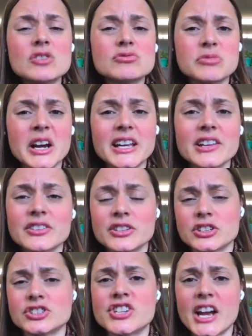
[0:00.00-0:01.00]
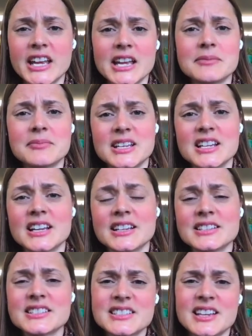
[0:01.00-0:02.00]
regular check-in
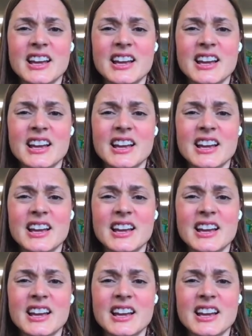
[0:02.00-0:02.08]
meetings.